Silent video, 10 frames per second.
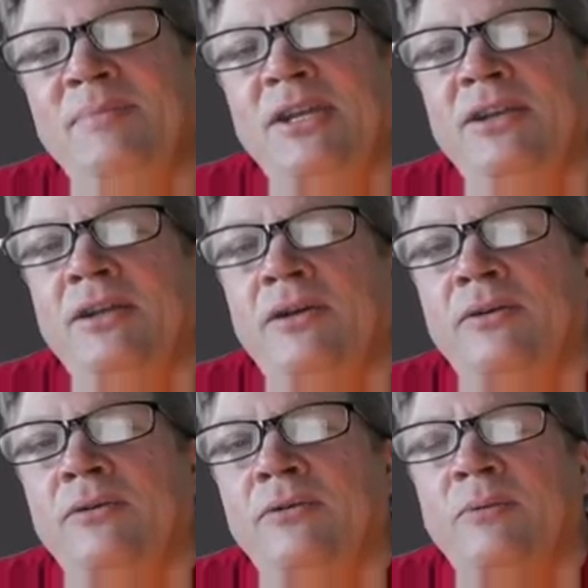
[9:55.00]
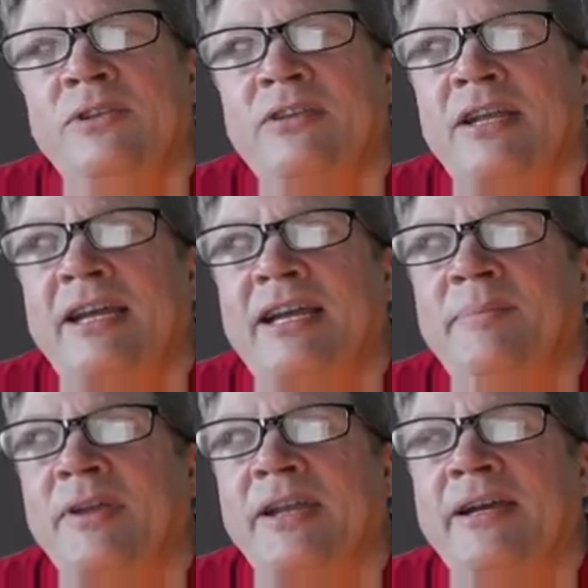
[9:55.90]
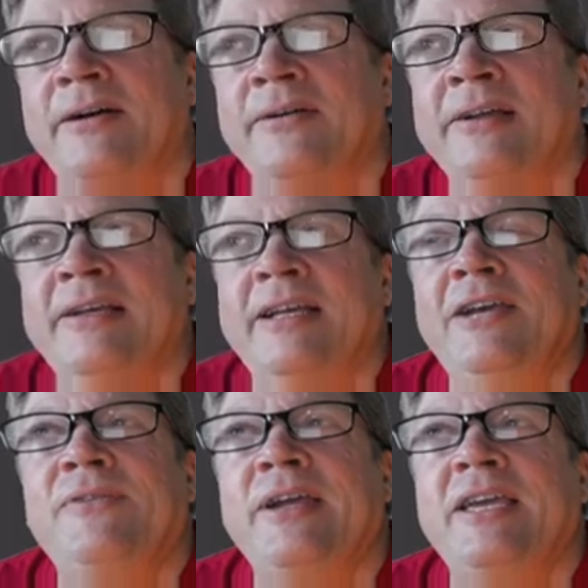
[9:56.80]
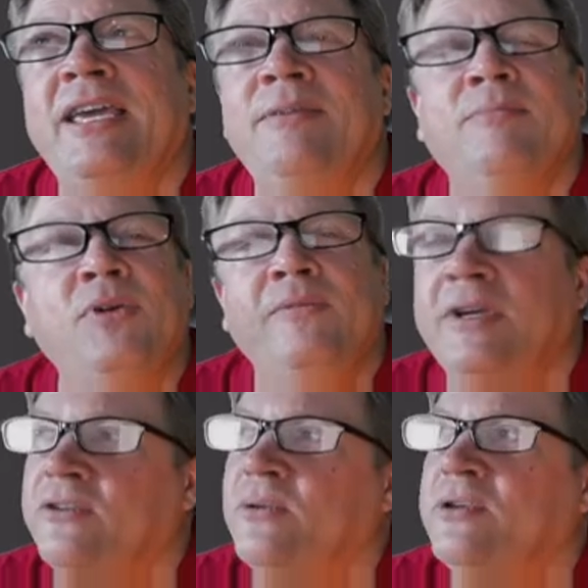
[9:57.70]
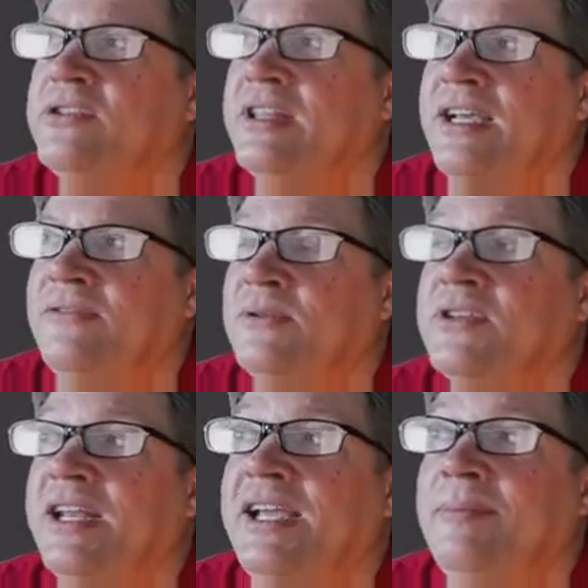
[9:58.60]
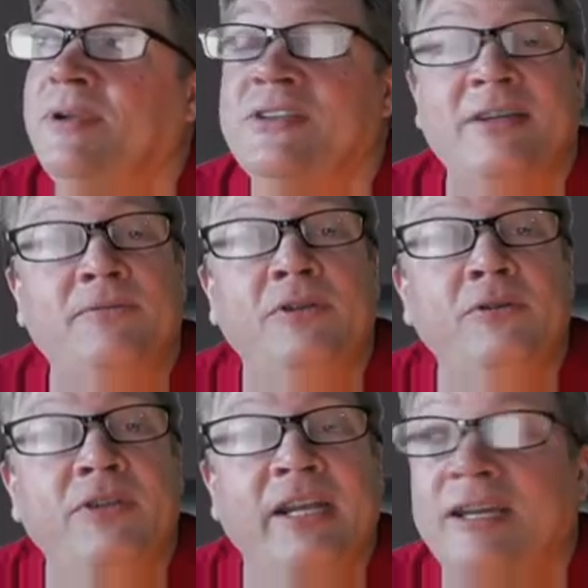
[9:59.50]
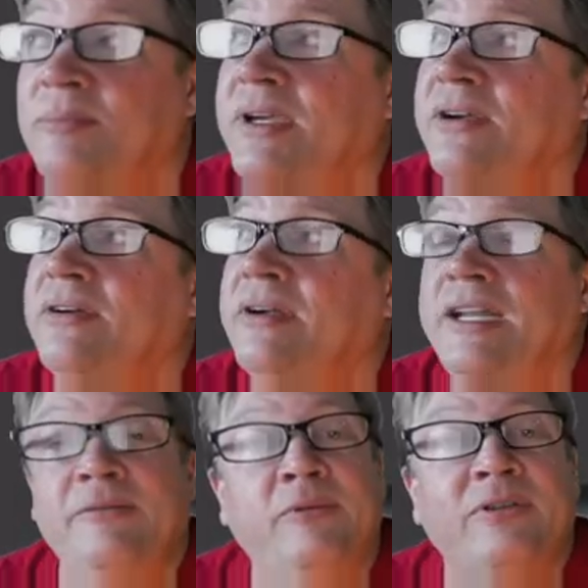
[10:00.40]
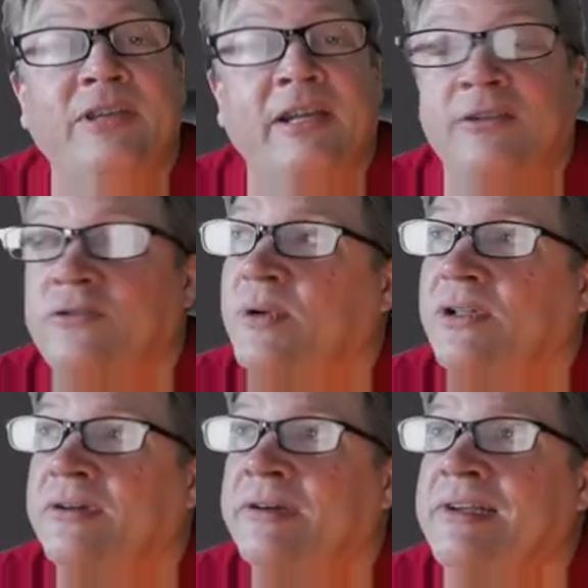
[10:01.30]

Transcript: know what's going to happen now. If I keep moving it towards the left, what's going to happen is F two is going to get bigger and F one is going to get smaller.